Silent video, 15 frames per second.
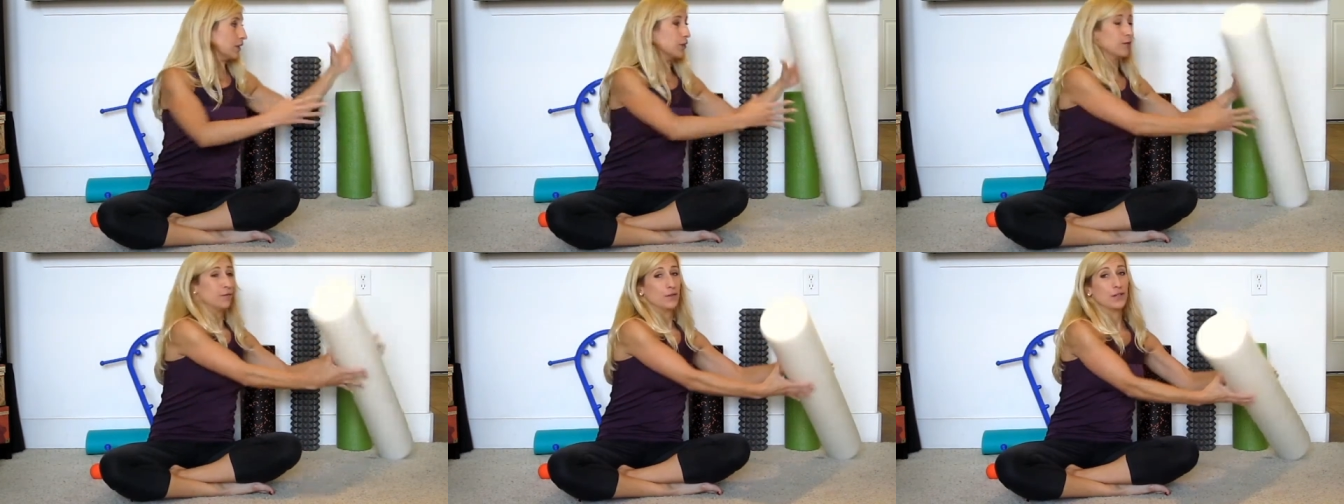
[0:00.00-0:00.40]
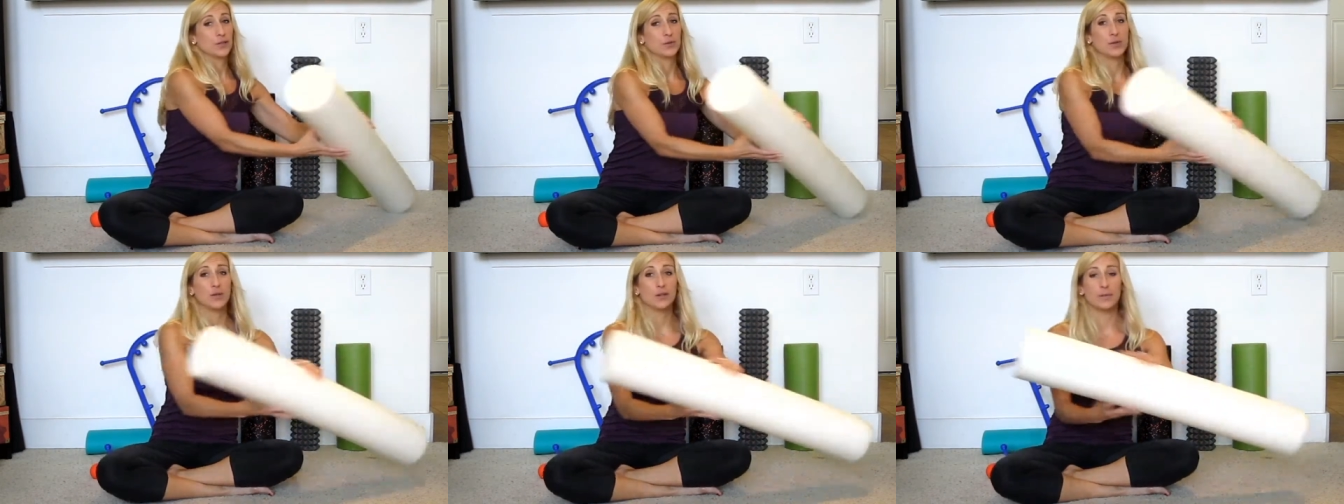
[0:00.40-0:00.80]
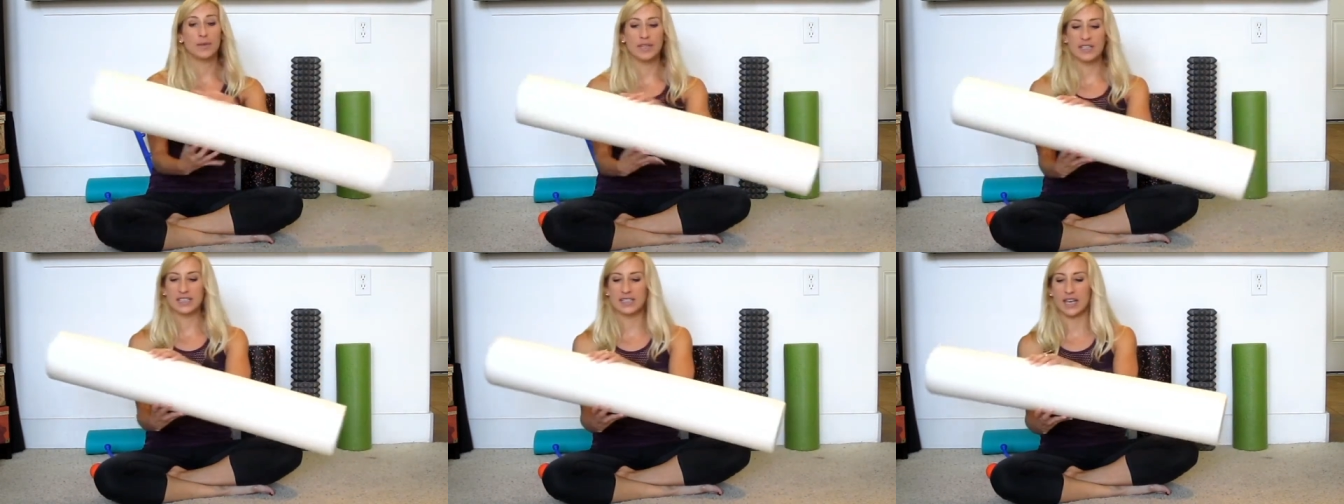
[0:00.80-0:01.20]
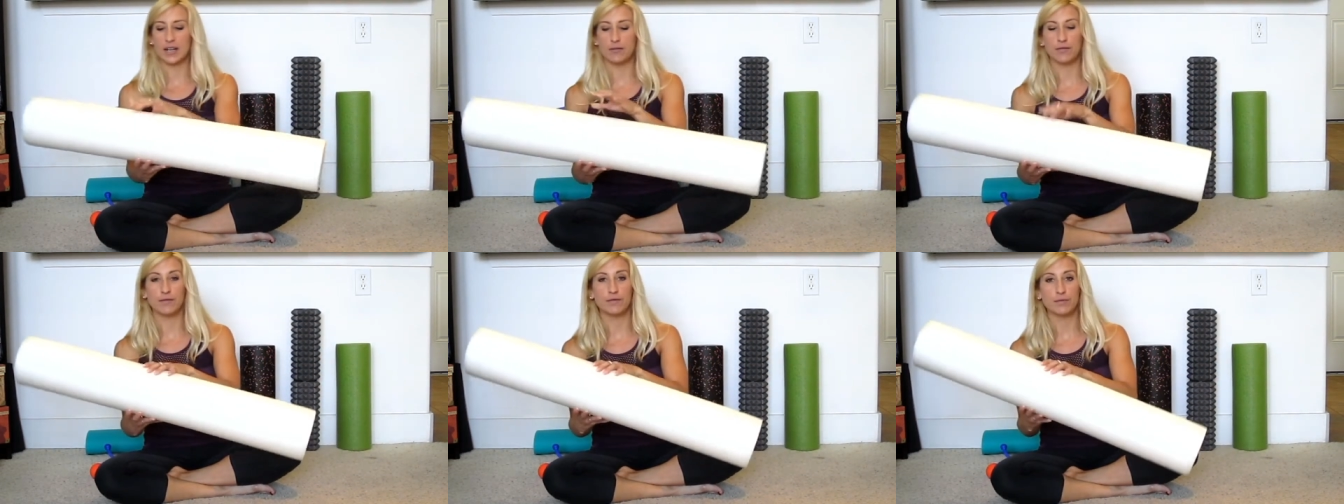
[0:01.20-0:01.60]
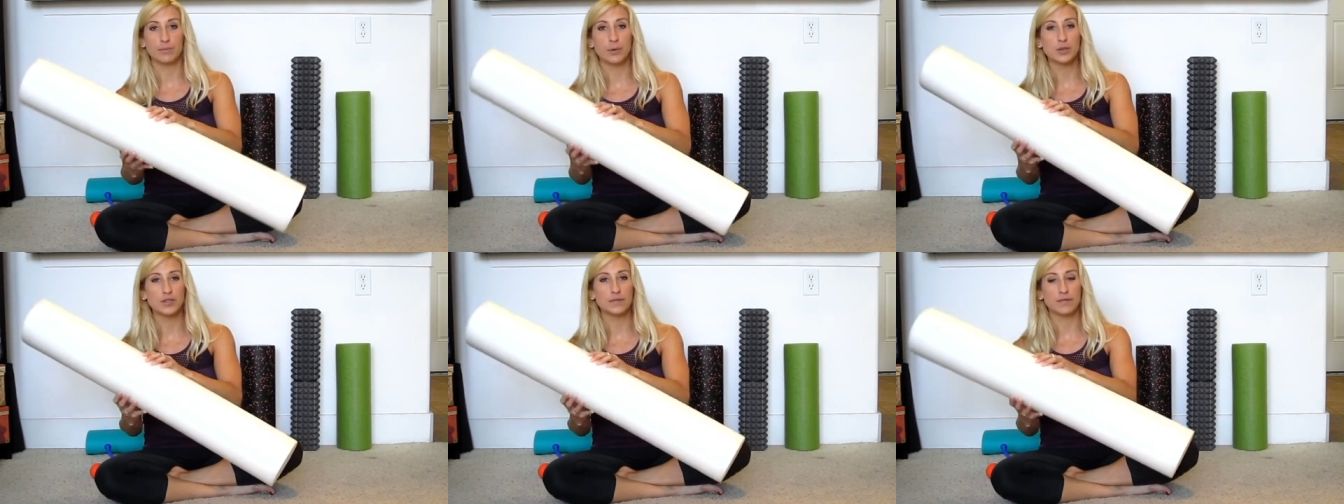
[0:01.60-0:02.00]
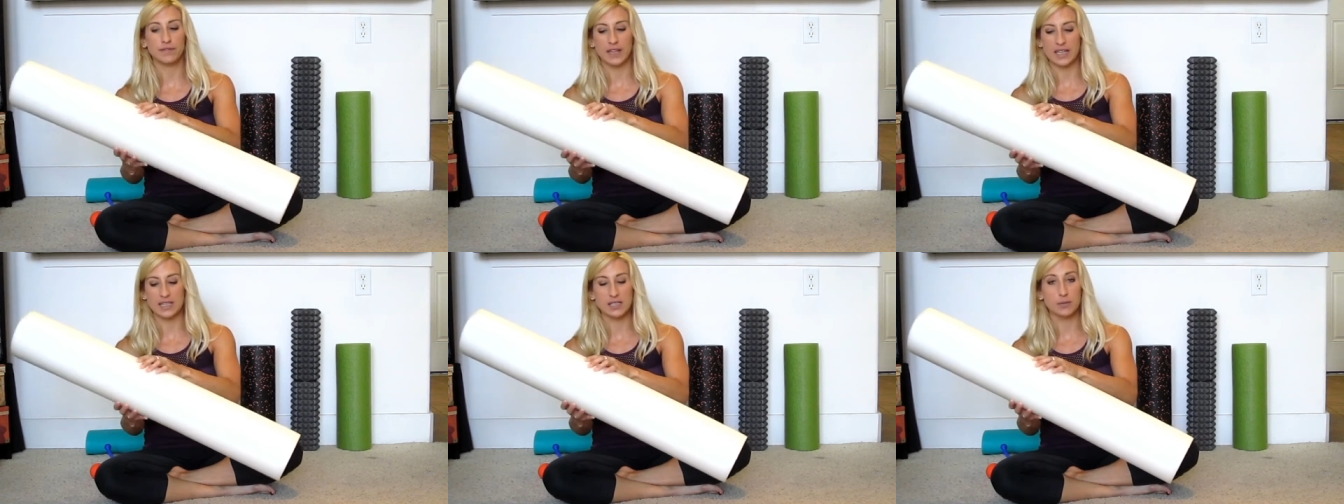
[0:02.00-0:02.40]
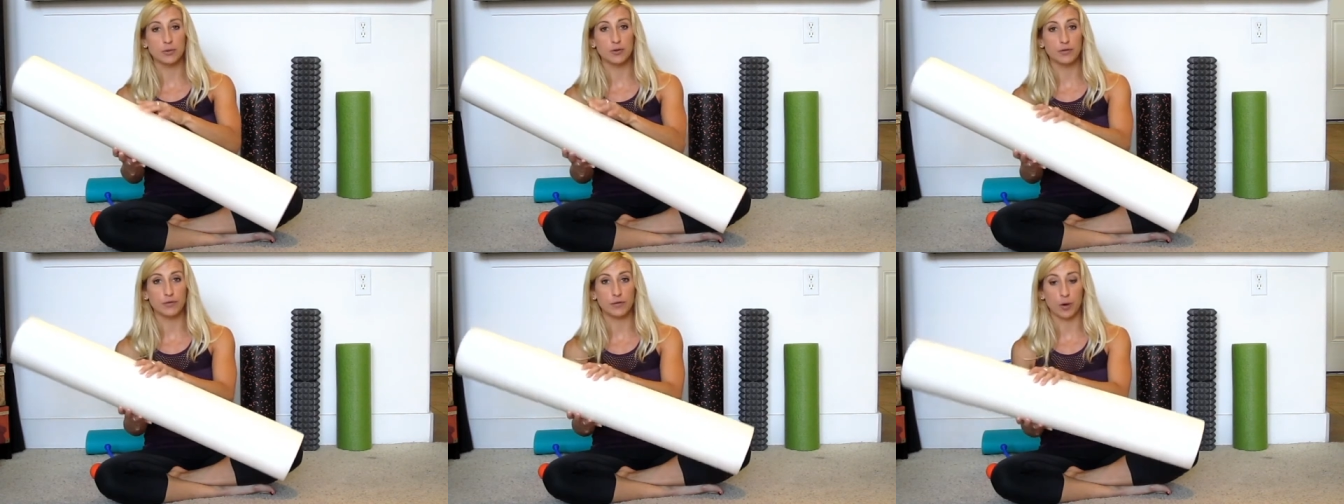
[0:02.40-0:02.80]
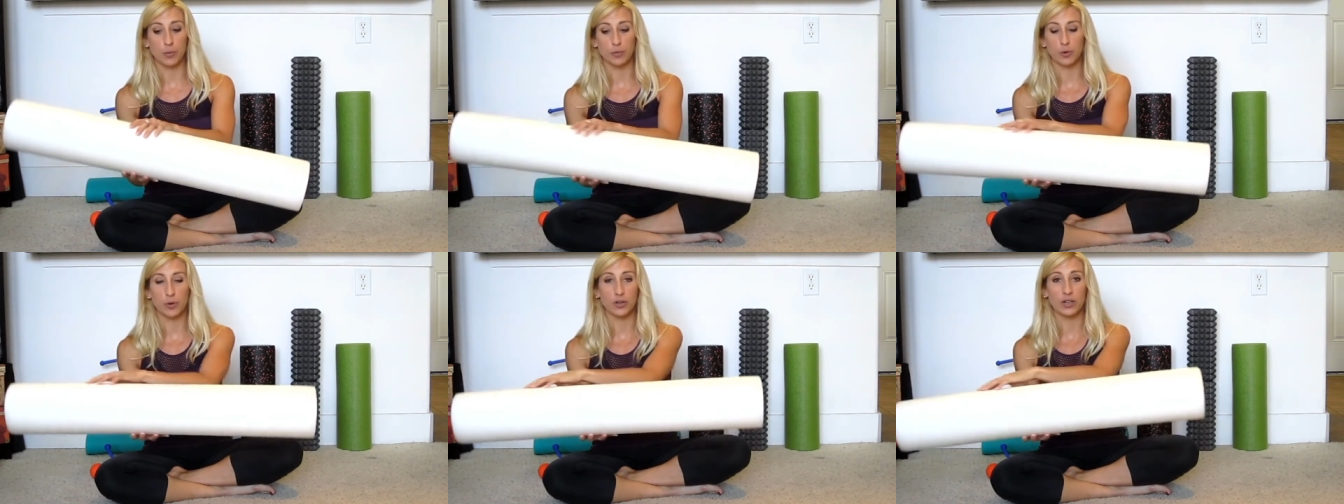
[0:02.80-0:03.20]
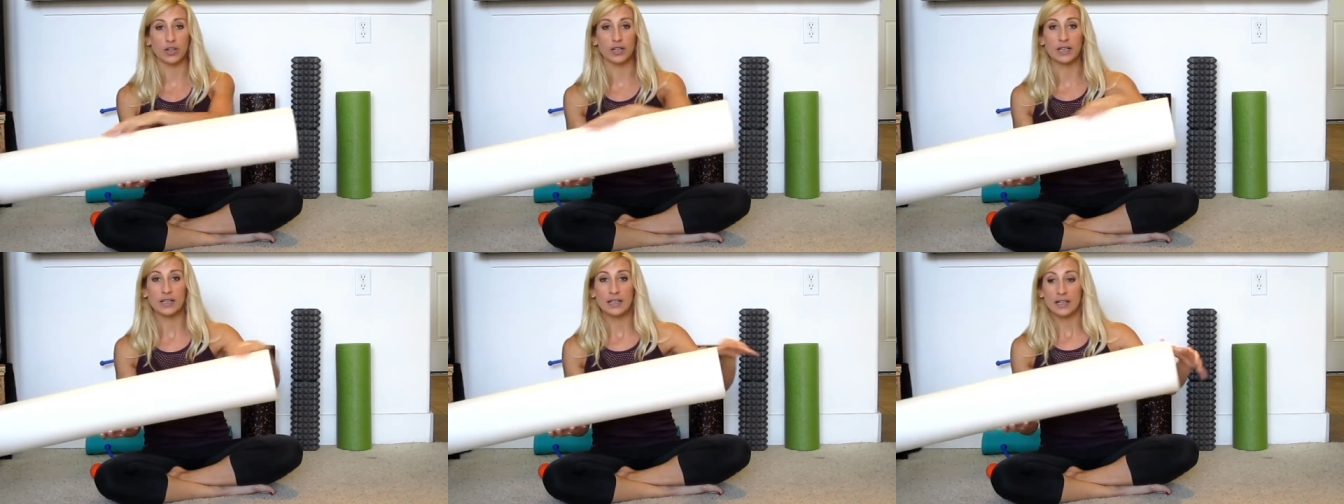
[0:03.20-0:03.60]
The first one would be this kind of most flexible foam roller.